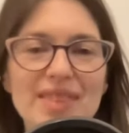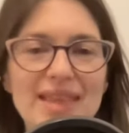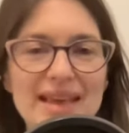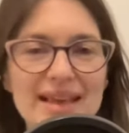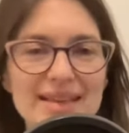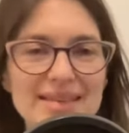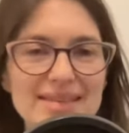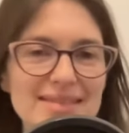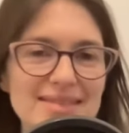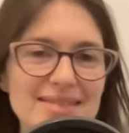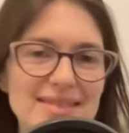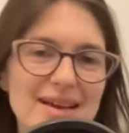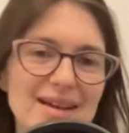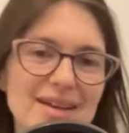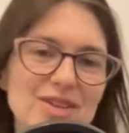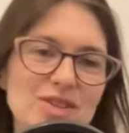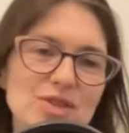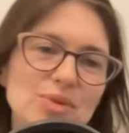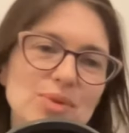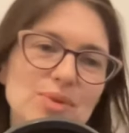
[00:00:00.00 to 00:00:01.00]
things and slot
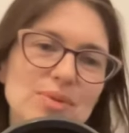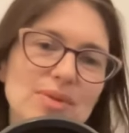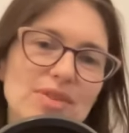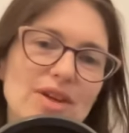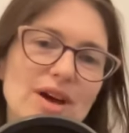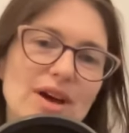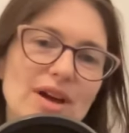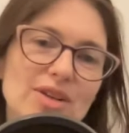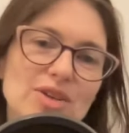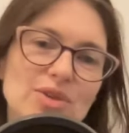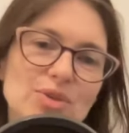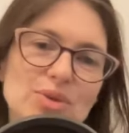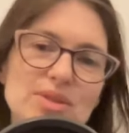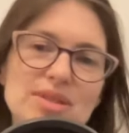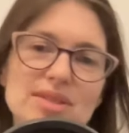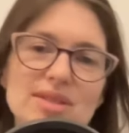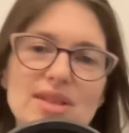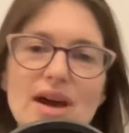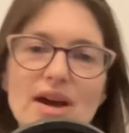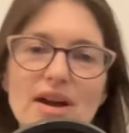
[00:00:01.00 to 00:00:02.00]
controlled thought controlled
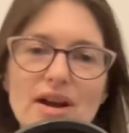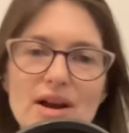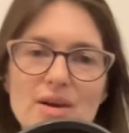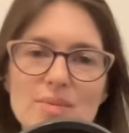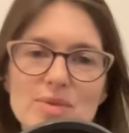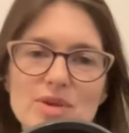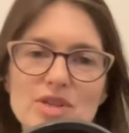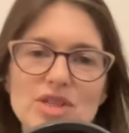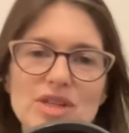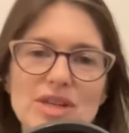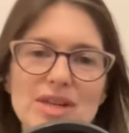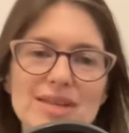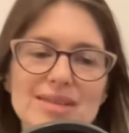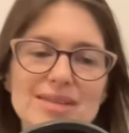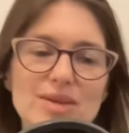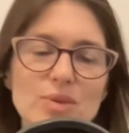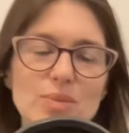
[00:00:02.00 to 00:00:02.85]
slot car machines,